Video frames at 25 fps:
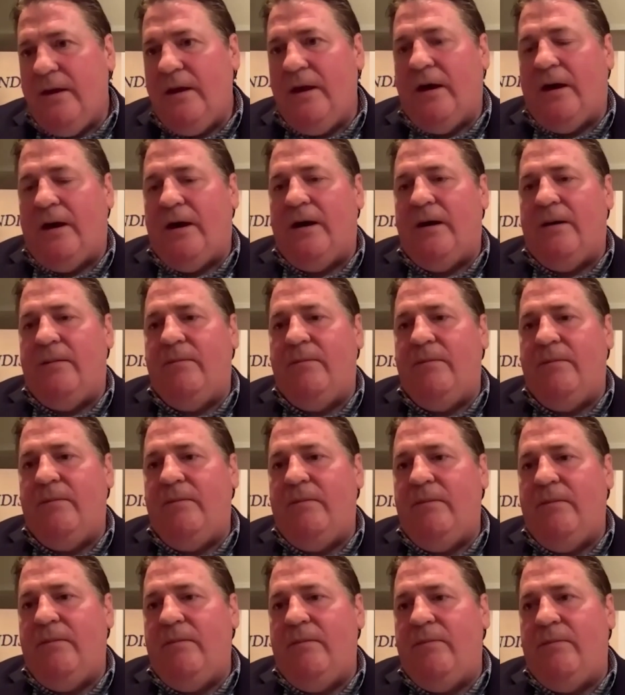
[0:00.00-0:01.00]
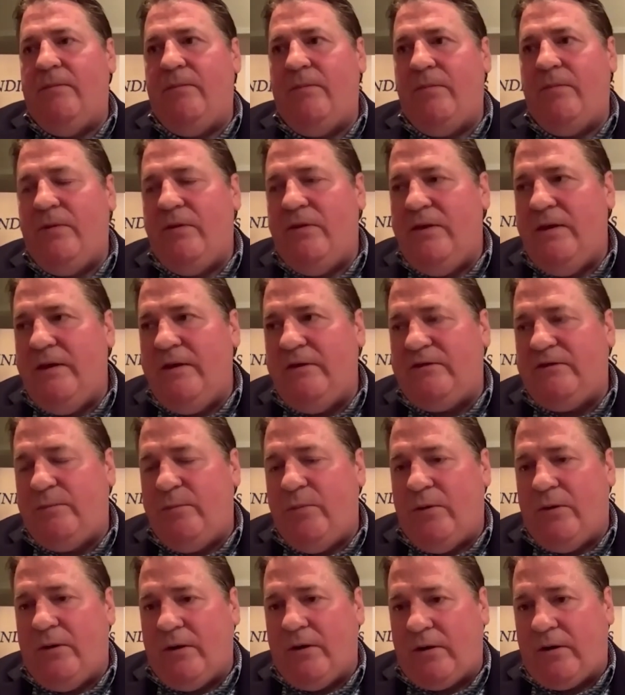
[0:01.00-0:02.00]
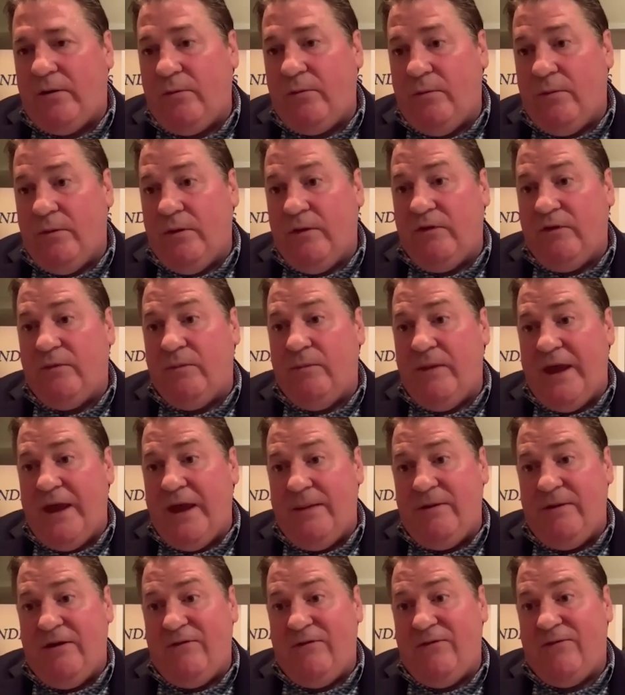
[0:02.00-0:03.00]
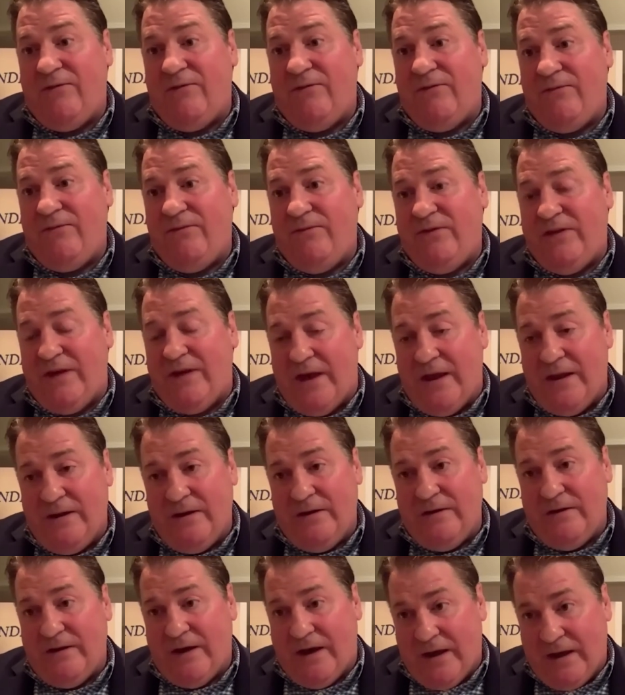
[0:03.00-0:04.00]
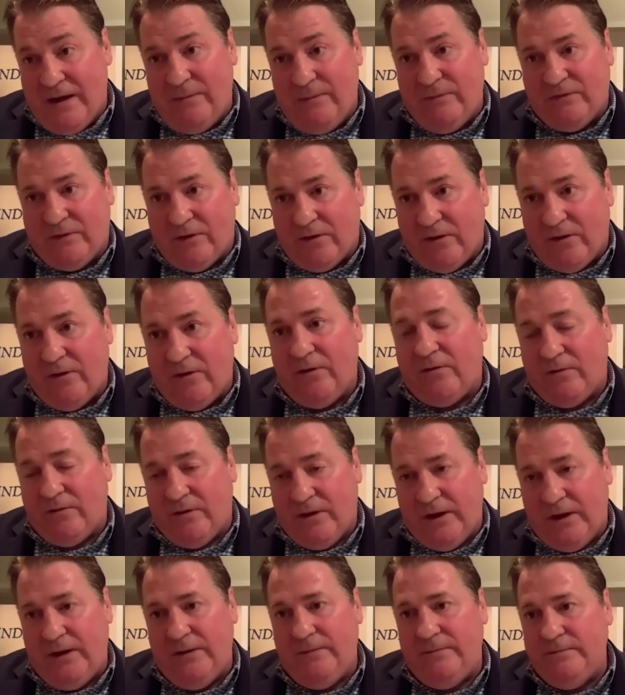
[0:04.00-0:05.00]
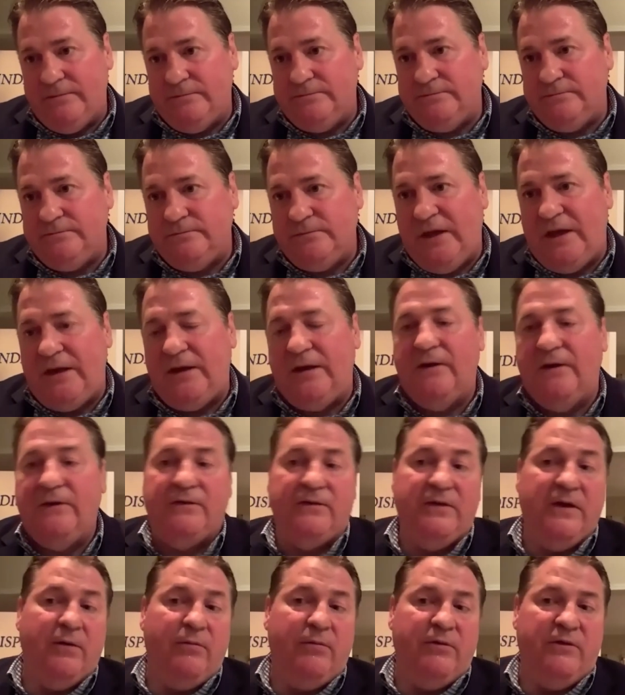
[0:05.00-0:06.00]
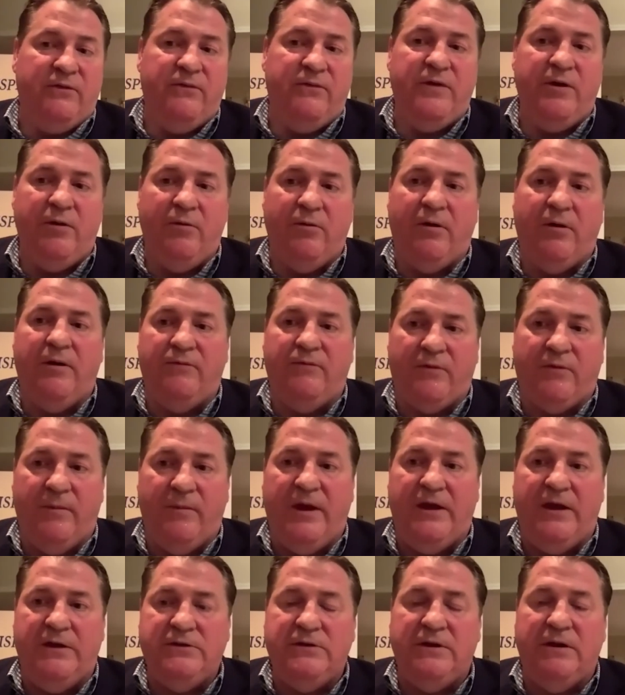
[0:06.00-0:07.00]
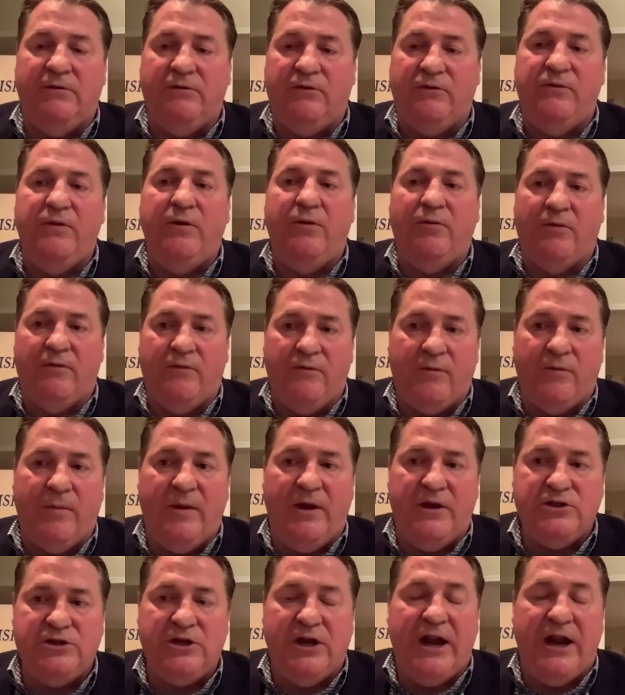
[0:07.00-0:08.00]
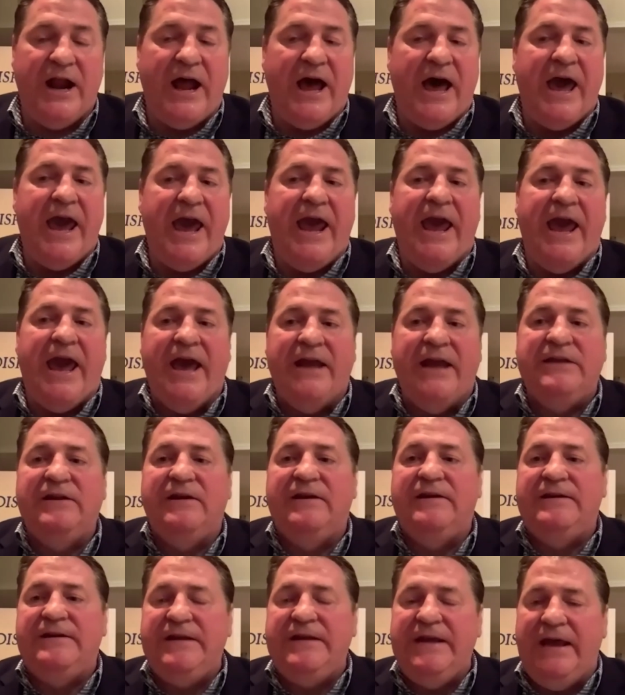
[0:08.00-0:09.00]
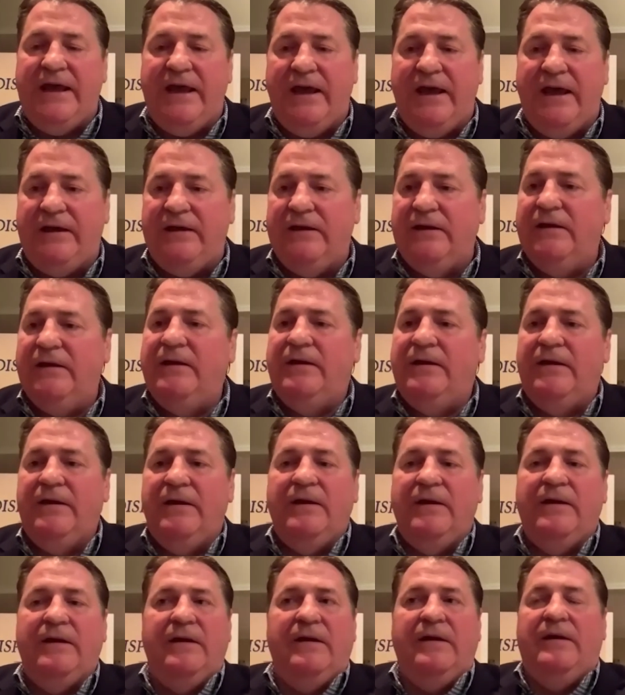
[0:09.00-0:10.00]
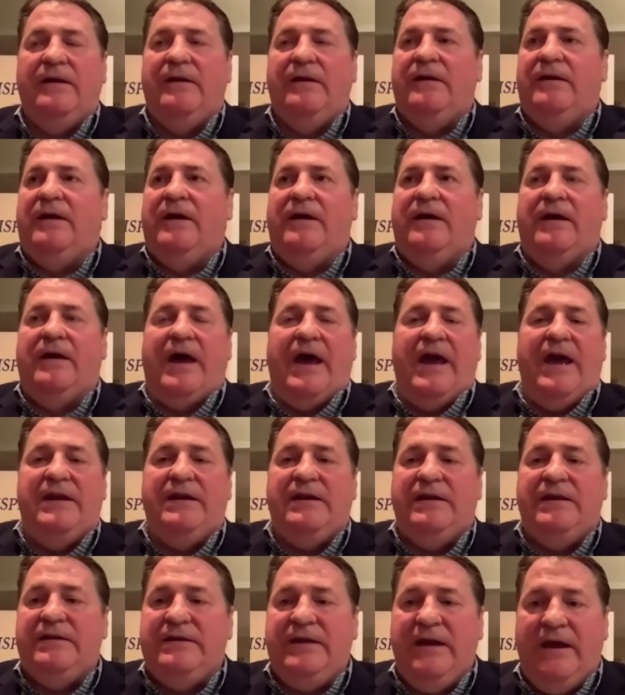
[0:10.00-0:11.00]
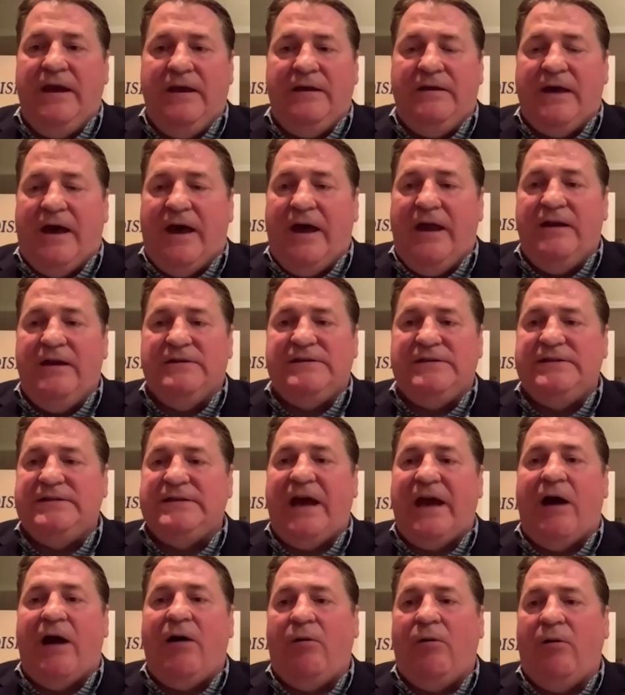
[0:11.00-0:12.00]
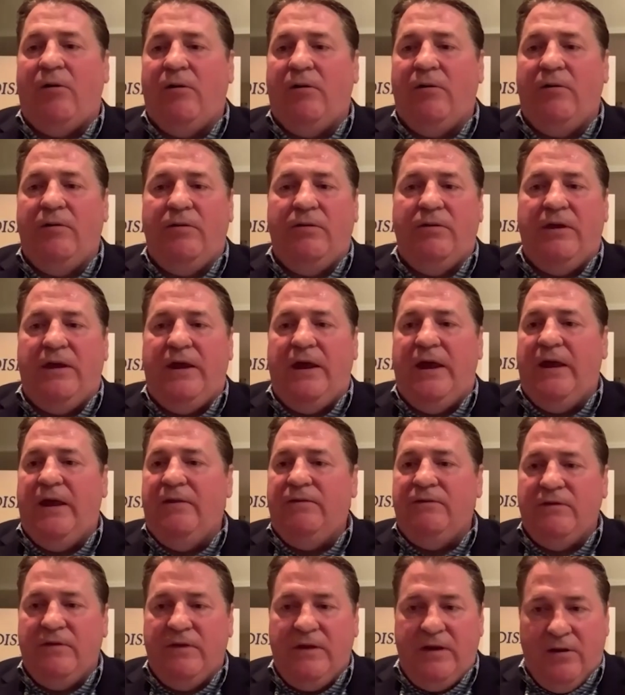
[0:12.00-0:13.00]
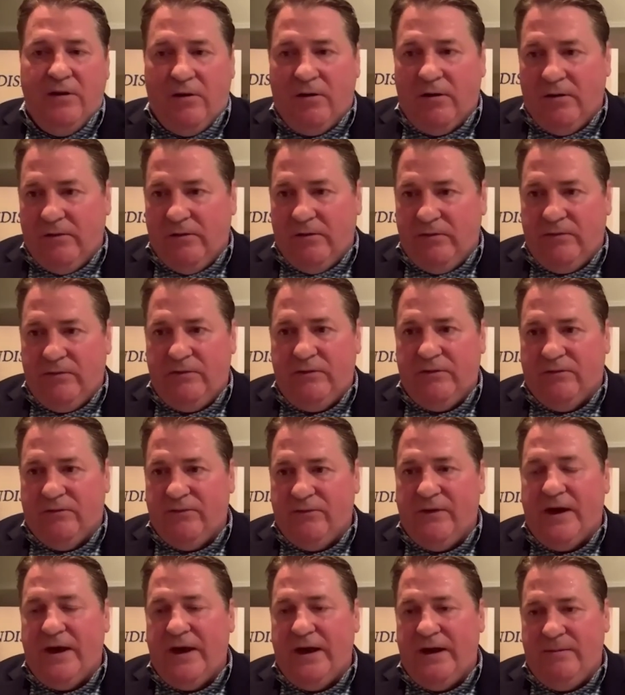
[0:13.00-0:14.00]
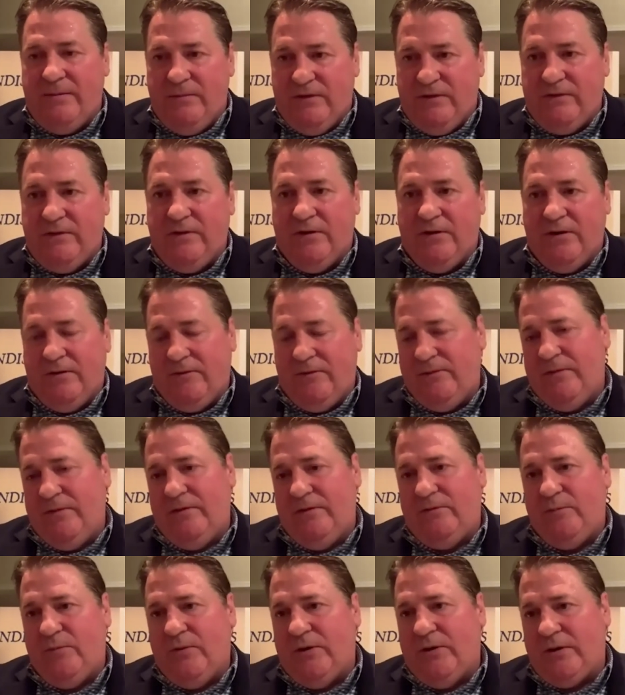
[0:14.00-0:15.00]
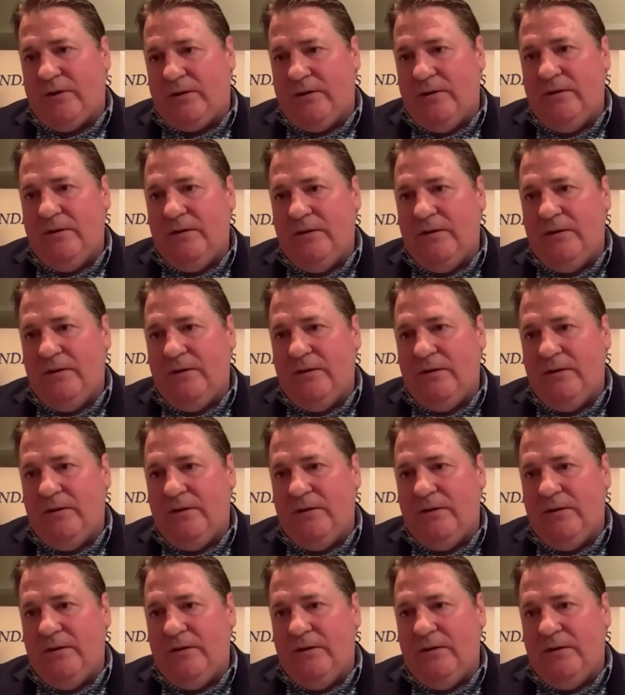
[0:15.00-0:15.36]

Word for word: Um, this book was maybe 10 times harder to write because there was fewer information there was fewer information and i had to dig i had to dig i had to scour the ends of the earth to find material for this book